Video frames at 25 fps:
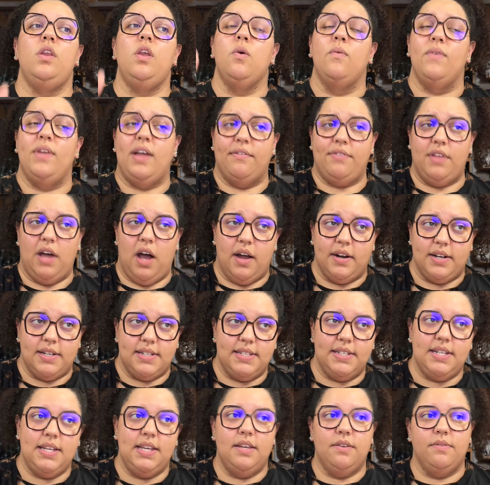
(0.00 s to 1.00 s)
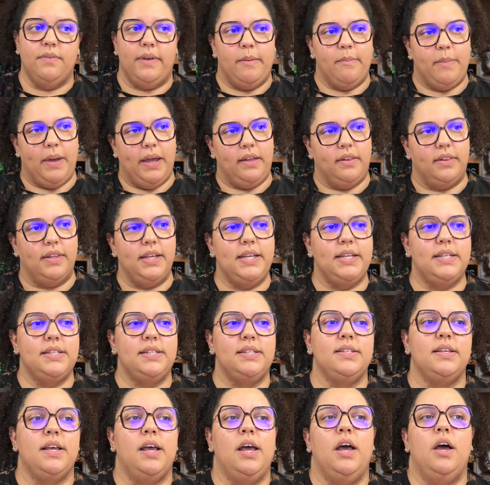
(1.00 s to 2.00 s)
We have the honesty ran by
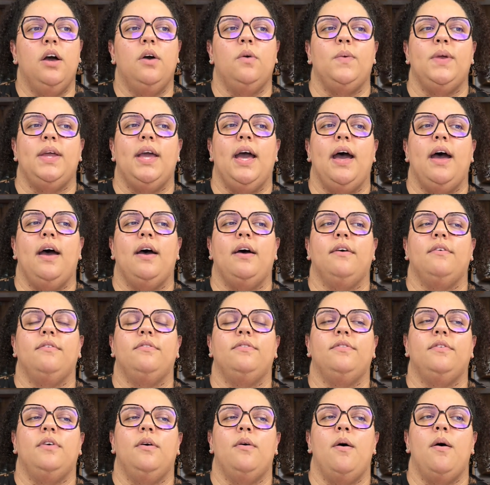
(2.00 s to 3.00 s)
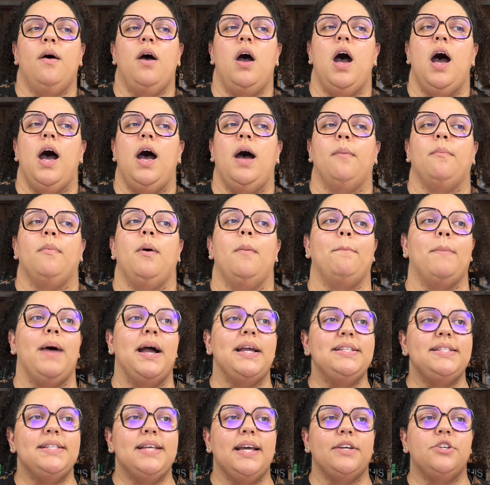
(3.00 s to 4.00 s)
Elise. We have
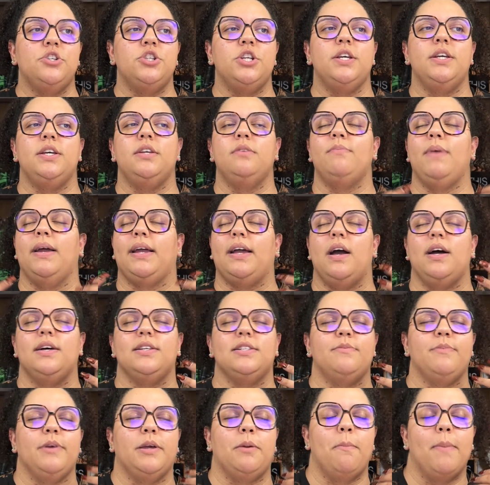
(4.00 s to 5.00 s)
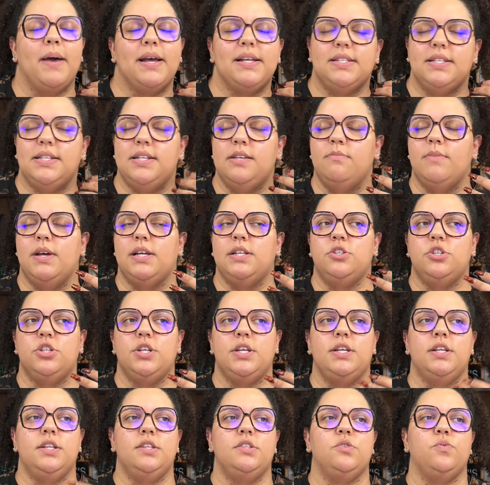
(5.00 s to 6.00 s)
my section, my cosmic bestie
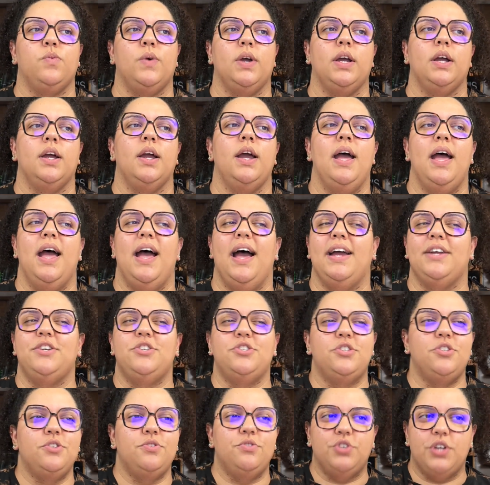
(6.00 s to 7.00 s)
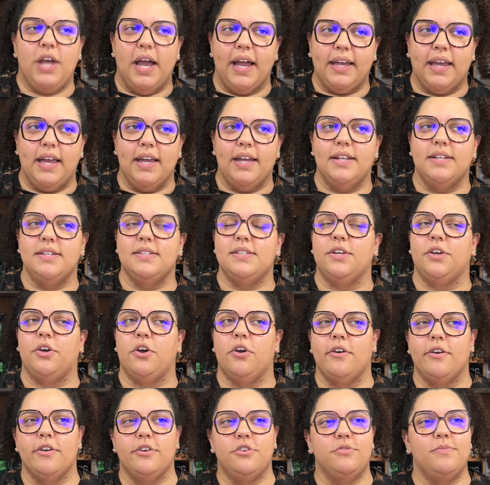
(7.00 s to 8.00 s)
mentions, where I just do check ins,
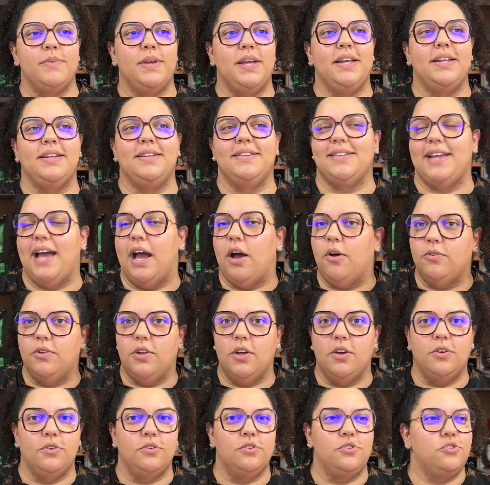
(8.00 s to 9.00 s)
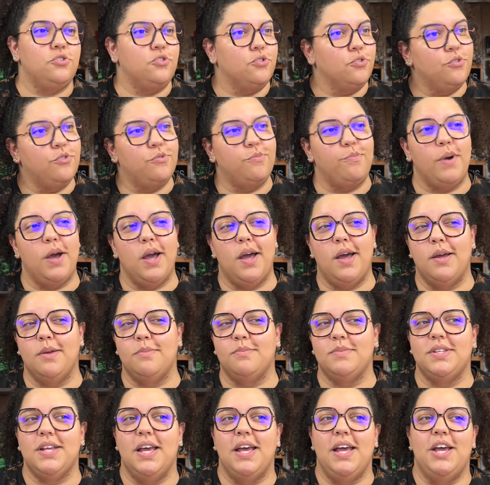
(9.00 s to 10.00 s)
encouragement, downloads, truth
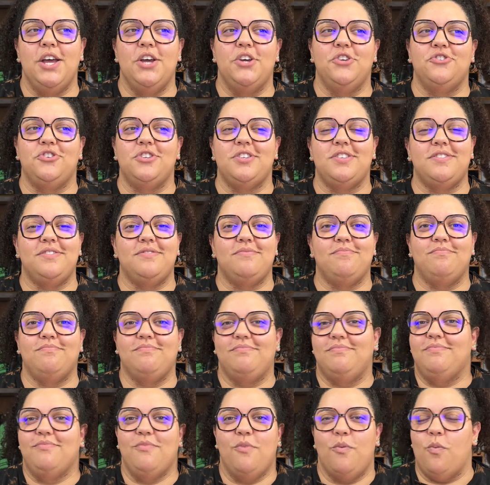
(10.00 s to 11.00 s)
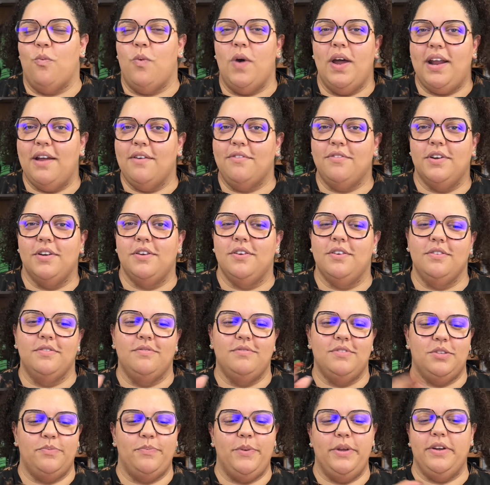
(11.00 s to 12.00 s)
bombs, just whatever
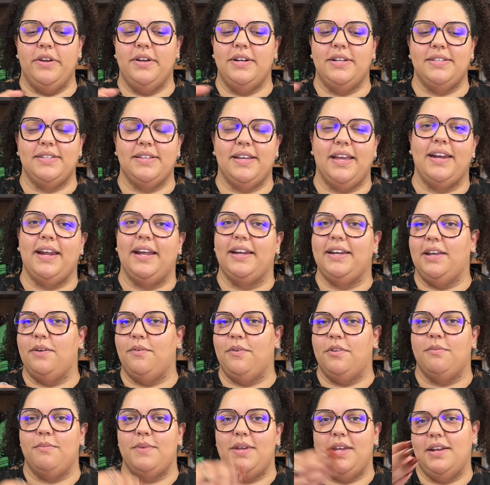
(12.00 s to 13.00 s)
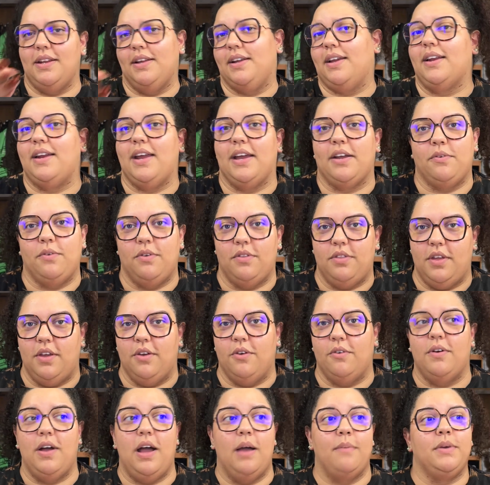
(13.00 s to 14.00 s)
spirit is connecting with me to connect with you.
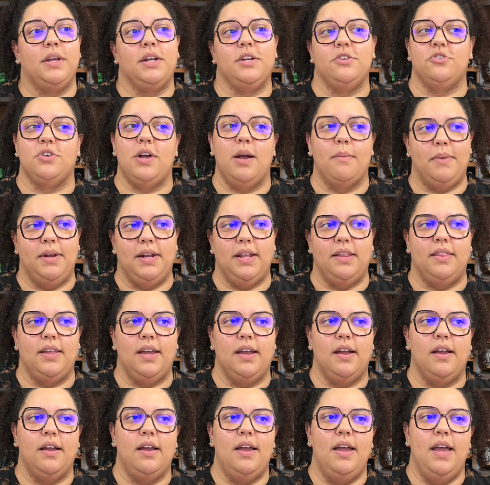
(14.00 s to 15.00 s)
I'm going to drop it in there.